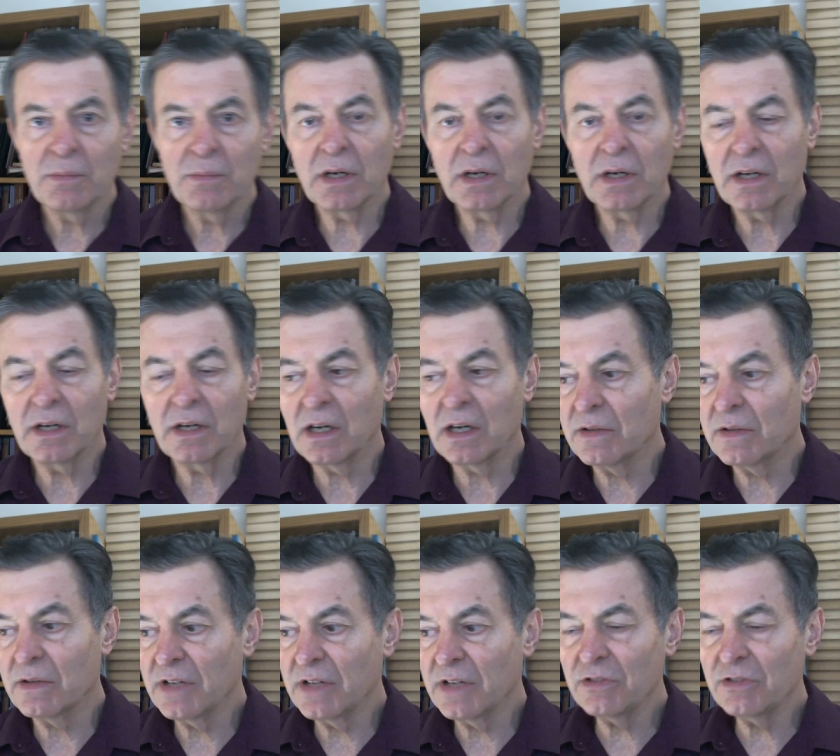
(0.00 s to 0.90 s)

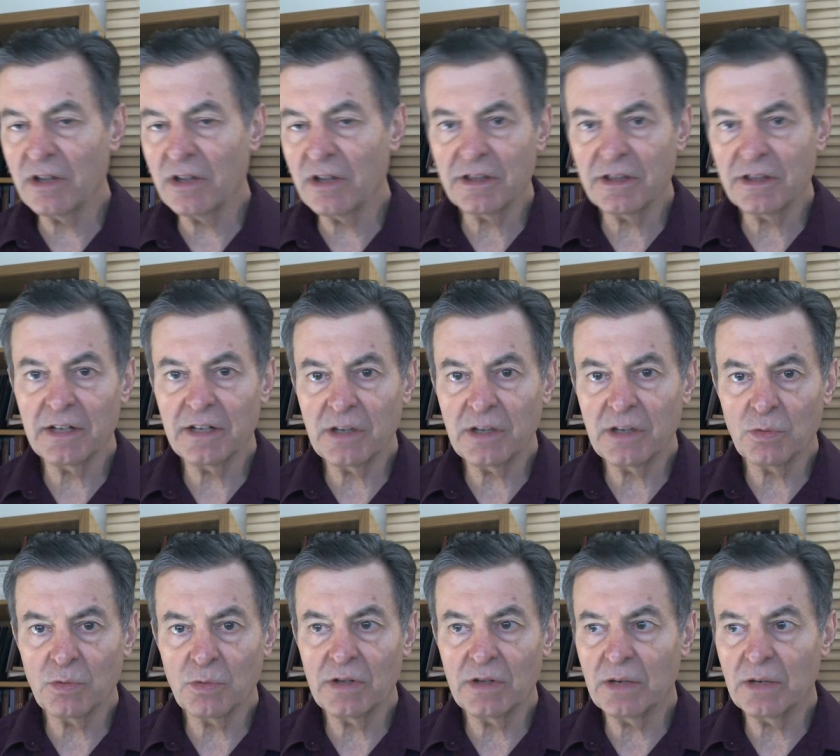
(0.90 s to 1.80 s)
But these are the things
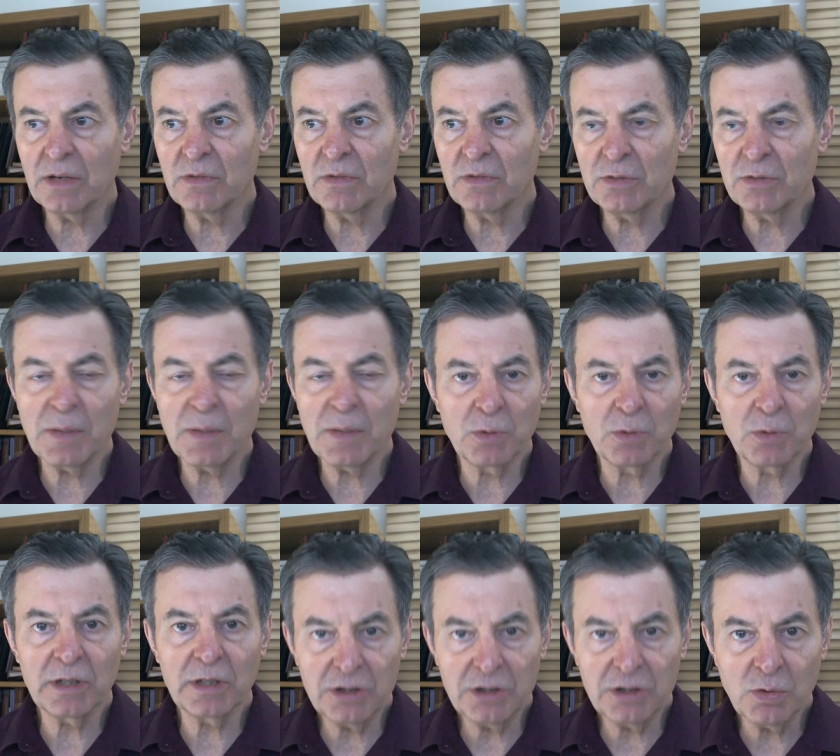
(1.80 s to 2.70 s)
that these people
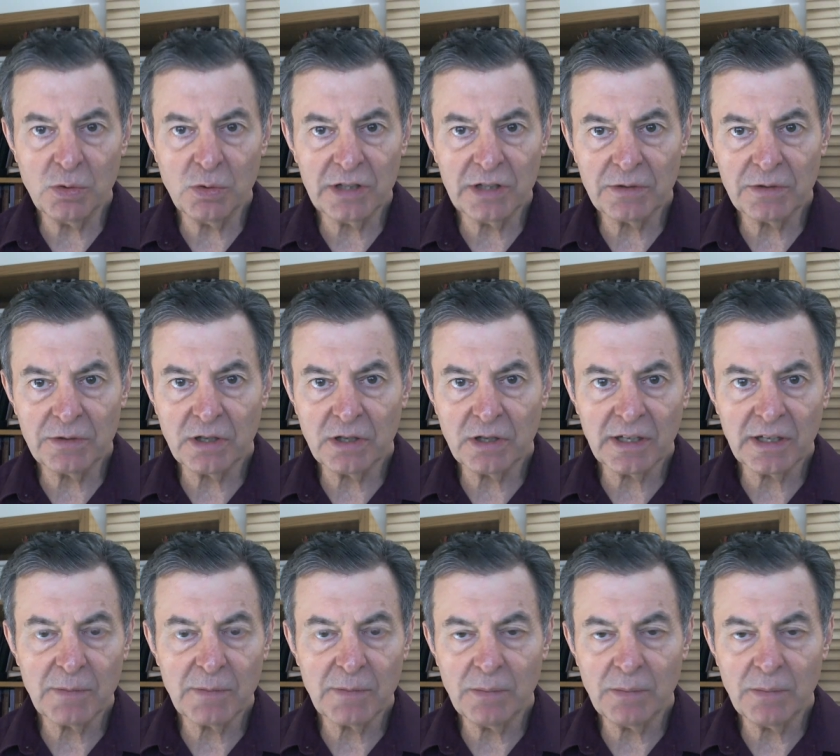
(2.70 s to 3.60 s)
really knew what they were
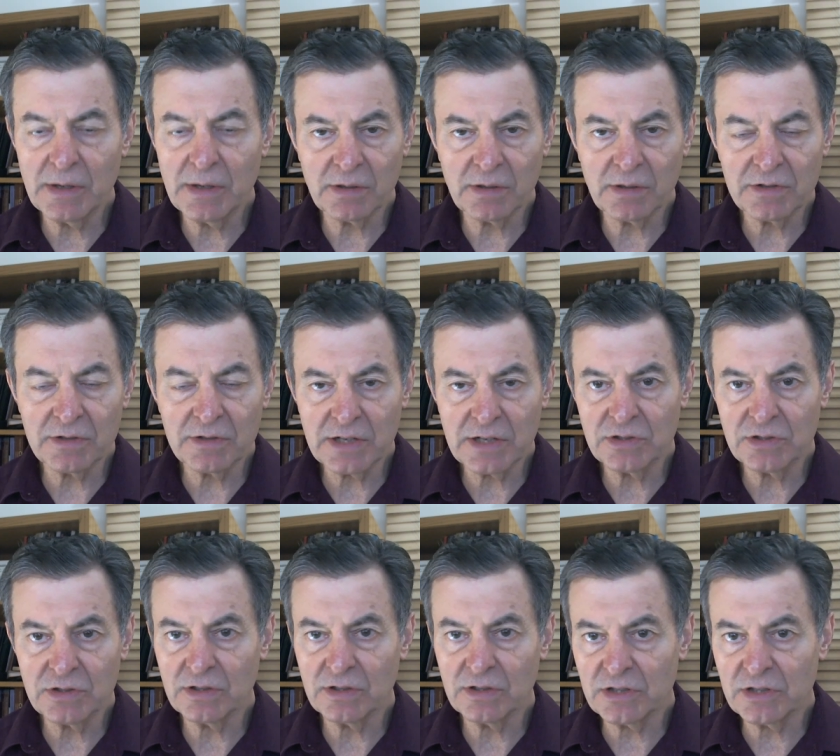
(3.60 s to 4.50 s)
talking about.
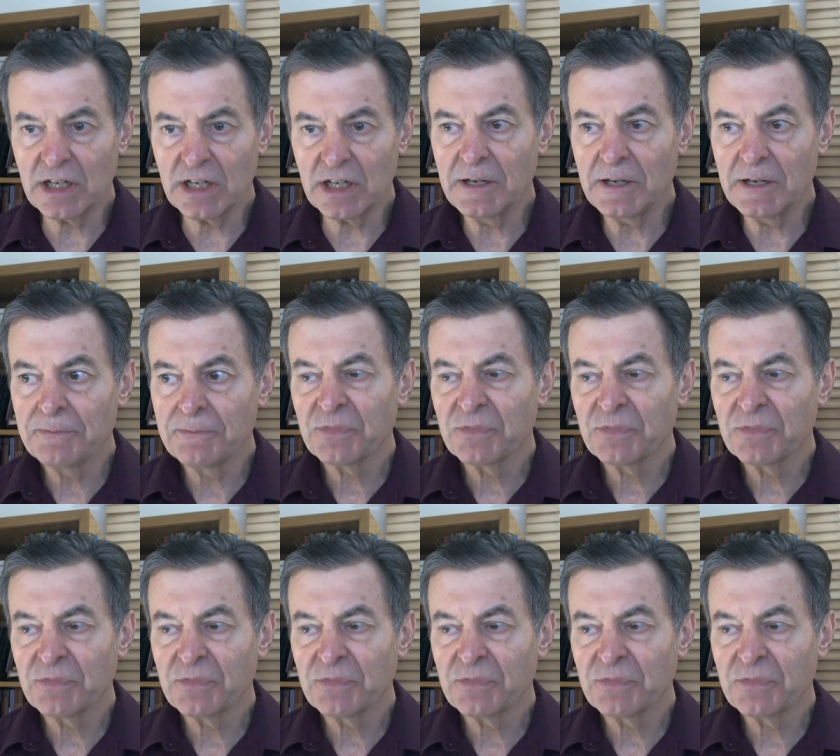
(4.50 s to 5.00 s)
Mineralization is key.